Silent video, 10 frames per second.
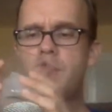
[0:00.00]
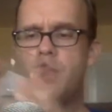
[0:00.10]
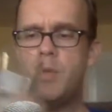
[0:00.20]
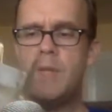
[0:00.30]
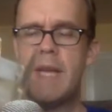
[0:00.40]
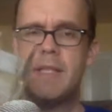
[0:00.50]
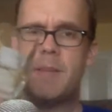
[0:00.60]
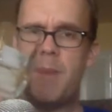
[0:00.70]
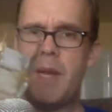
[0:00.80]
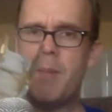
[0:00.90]
You do taste
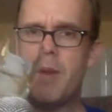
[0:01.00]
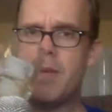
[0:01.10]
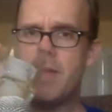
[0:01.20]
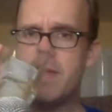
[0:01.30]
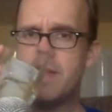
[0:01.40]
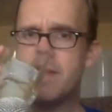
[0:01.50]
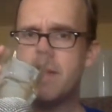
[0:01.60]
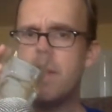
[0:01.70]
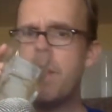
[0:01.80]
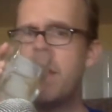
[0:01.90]
the peanut butter in this
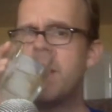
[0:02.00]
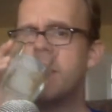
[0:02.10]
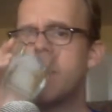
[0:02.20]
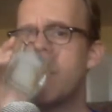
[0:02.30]
and the peanuts.